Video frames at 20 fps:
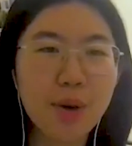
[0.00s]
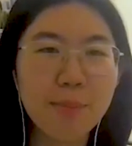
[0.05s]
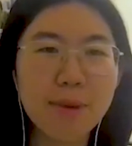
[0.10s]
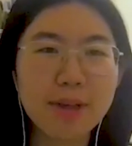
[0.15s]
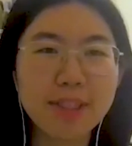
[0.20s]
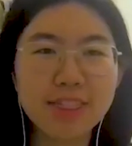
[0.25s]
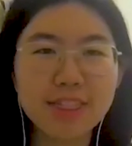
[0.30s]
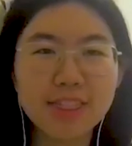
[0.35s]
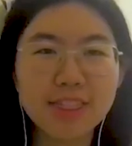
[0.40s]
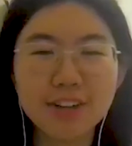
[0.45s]

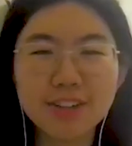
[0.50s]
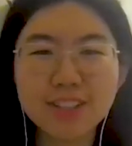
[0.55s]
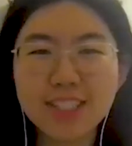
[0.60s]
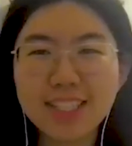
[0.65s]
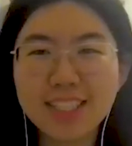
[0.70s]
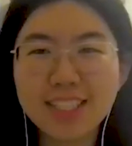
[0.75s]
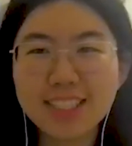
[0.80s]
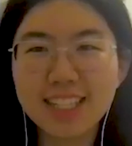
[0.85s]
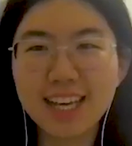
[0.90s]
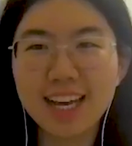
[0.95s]
But
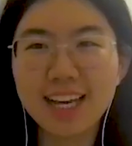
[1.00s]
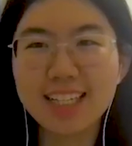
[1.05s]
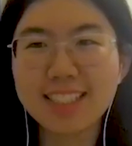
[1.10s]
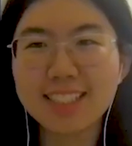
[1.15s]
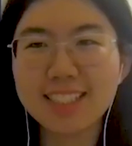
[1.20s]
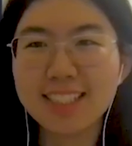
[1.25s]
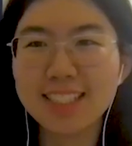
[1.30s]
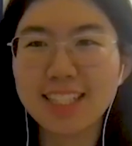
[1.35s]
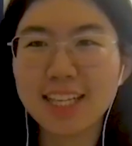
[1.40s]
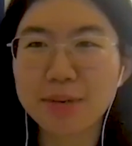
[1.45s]
nowadays I
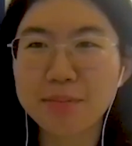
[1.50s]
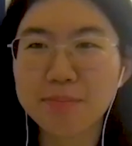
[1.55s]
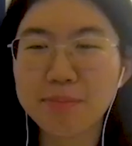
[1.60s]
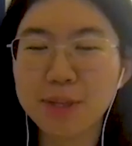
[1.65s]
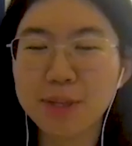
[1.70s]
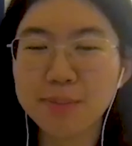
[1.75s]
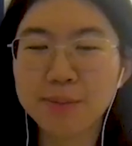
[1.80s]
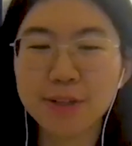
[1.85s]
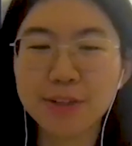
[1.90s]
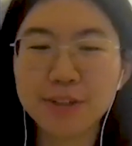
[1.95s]
see like
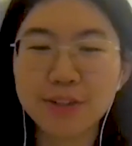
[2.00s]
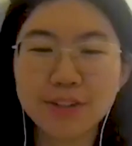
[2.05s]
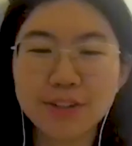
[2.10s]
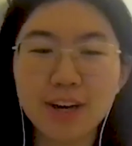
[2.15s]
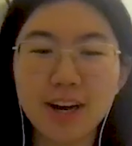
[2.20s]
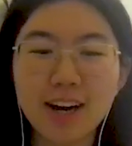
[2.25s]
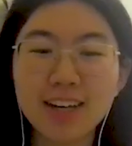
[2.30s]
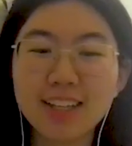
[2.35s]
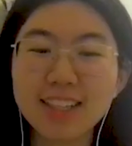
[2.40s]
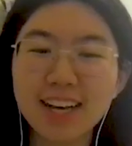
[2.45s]

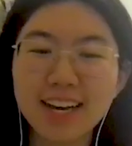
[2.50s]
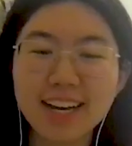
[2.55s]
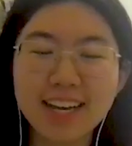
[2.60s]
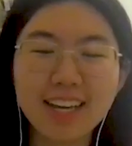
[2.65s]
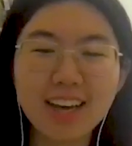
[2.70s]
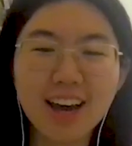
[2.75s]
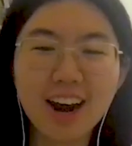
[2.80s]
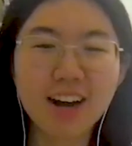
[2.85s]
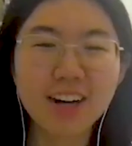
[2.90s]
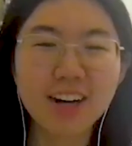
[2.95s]
people
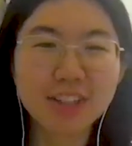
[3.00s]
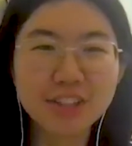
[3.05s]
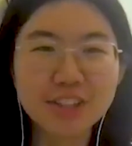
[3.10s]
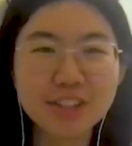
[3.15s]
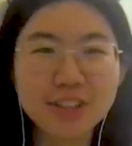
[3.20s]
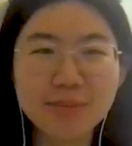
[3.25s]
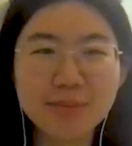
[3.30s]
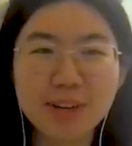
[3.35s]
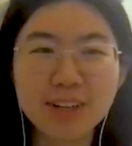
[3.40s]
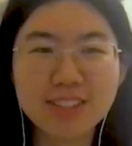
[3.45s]
online
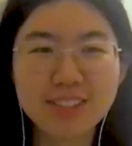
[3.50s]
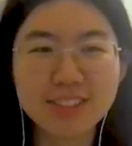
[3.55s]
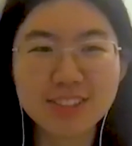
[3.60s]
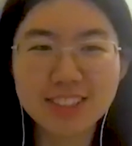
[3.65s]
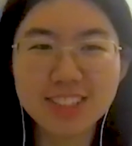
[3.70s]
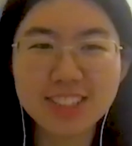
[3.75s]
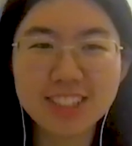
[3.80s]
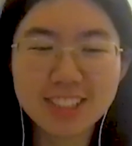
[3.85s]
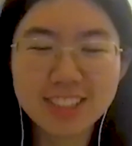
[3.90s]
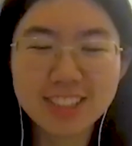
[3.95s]
argue about
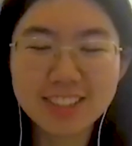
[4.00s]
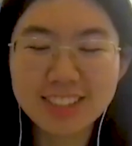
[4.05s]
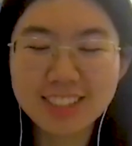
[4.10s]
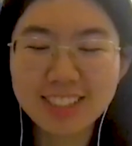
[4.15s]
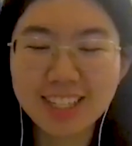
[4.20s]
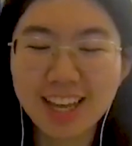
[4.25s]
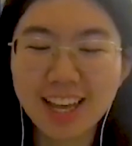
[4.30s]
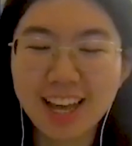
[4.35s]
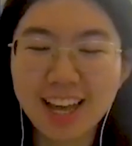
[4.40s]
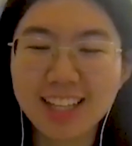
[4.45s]
those
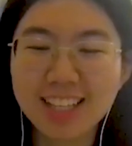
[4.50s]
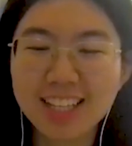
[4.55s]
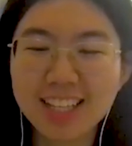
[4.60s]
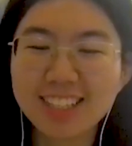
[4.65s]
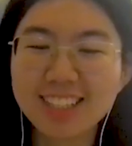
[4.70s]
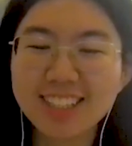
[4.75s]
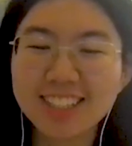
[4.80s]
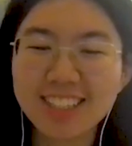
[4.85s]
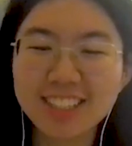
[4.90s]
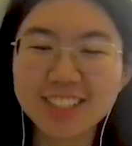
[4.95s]
issues, and
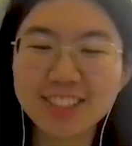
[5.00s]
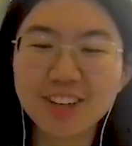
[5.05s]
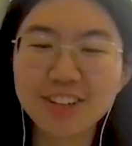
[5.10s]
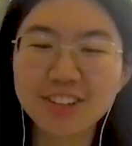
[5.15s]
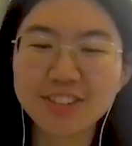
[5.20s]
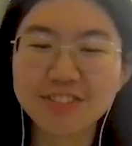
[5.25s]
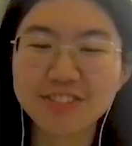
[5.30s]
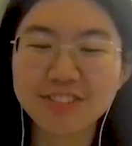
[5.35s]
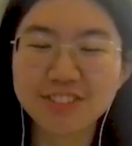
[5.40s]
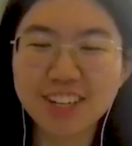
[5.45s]
I just
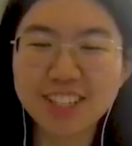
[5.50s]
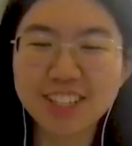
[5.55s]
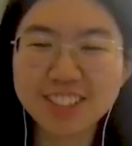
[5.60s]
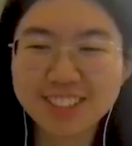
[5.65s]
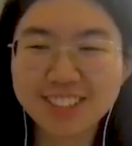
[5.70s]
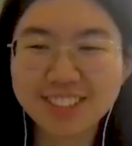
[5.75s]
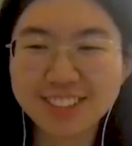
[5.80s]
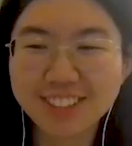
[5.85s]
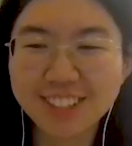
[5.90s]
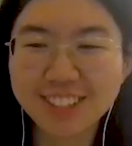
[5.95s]
got
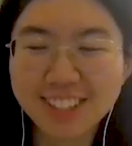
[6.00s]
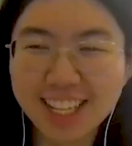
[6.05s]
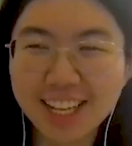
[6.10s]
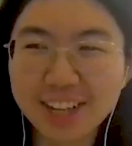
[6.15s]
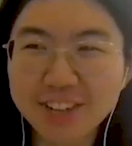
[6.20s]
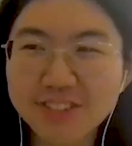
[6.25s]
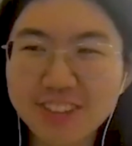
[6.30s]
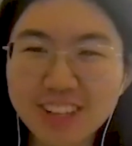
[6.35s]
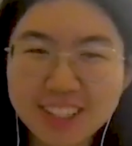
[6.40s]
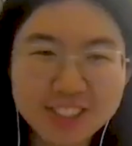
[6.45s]

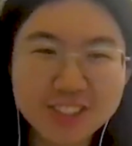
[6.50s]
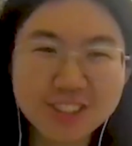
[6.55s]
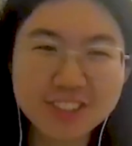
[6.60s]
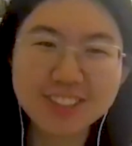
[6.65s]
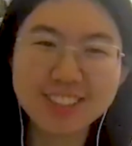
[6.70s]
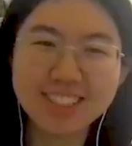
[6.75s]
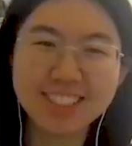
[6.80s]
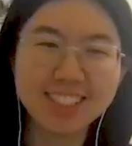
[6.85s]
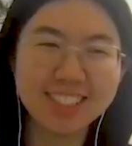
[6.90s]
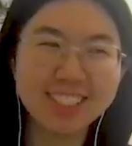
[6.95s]
frustrated.